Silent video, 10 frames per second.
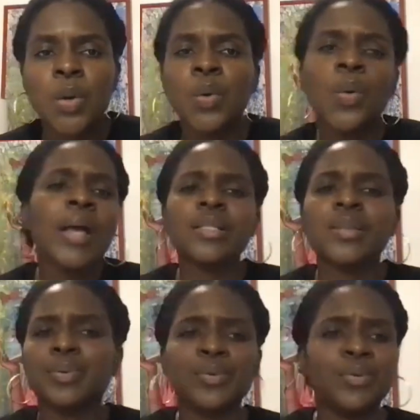Who has
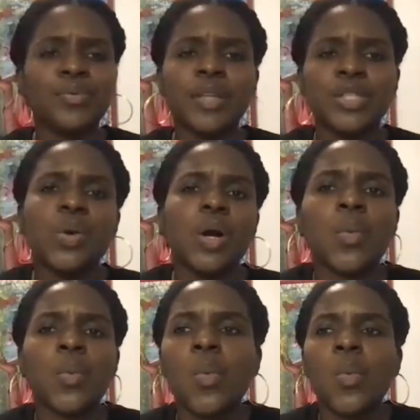to prove that you
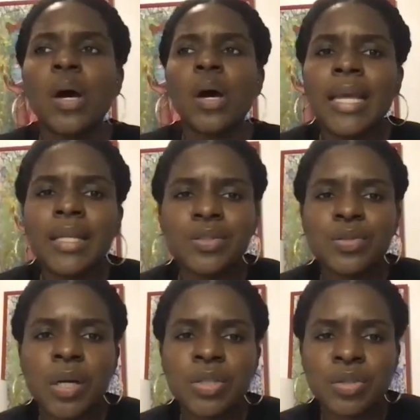are 1 in
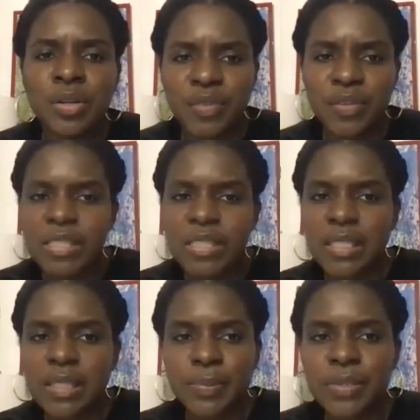
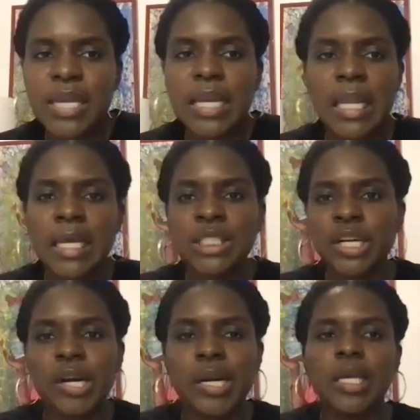256% like
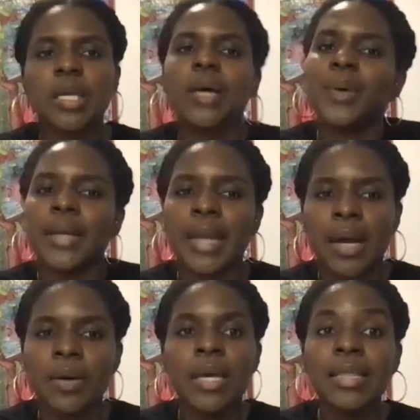Cherokee? Come on
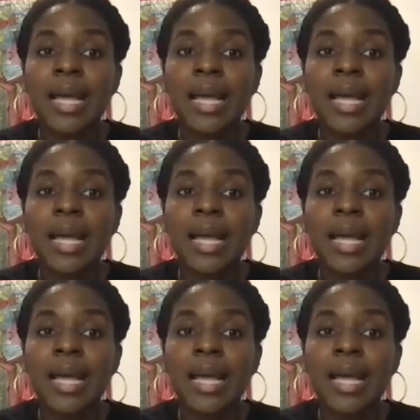now.